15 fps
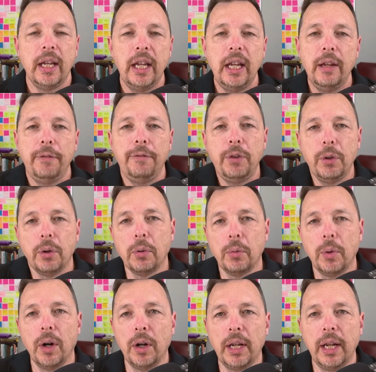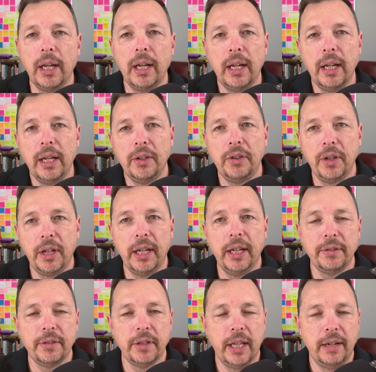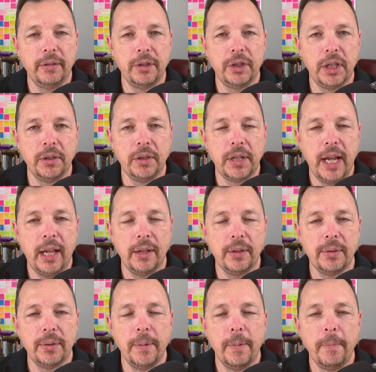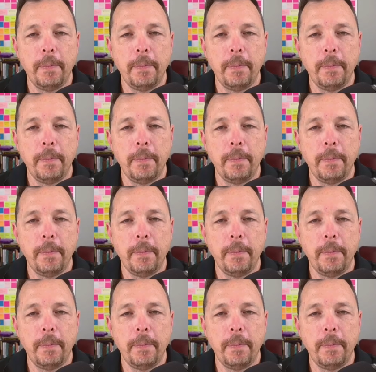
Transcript: if you're working in your gifts, leveraging your talents,